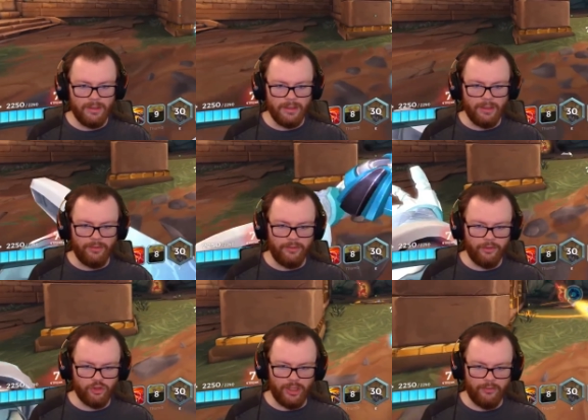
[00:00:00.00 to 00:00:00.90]
Is he still
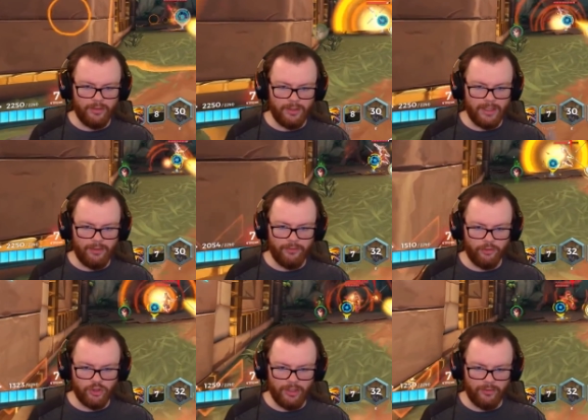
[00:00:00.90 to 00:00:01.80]
chasing? Yeah, he's still
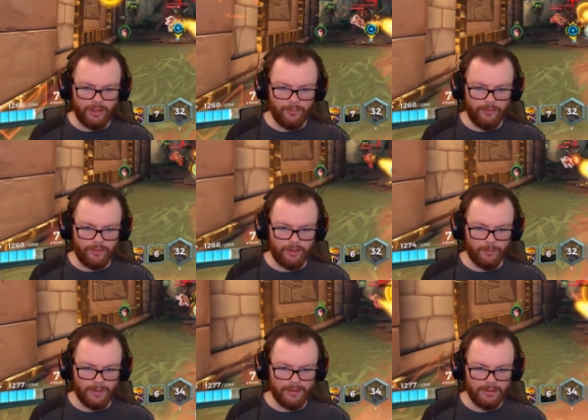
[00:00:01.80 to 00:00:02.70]
chasing. He wants to kill
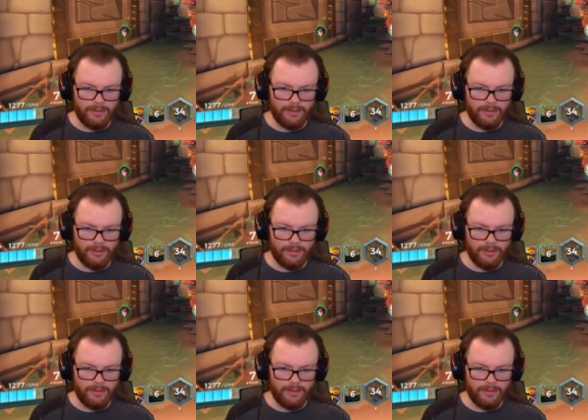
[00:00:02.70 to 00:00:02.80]
me.